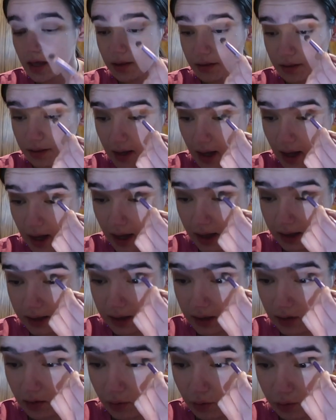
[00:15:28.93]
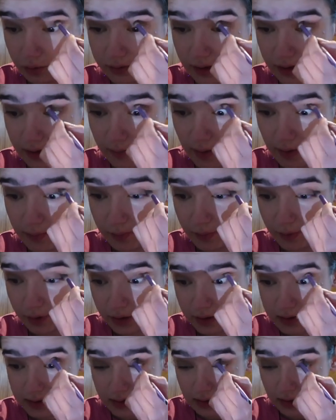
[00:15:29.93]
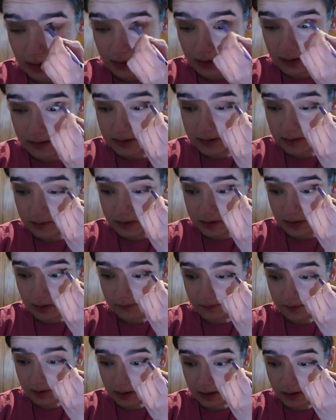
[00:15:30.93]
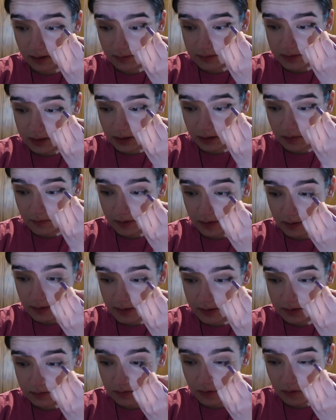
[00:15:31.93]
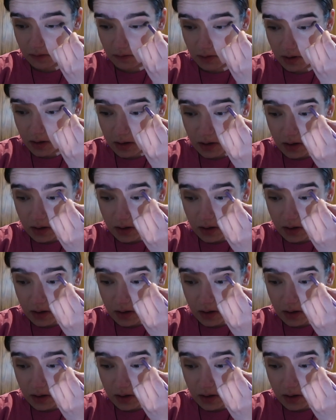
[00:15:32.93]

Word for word: that can hold like my books and like some stuff in it. And I was like, oh my god, that's so cute.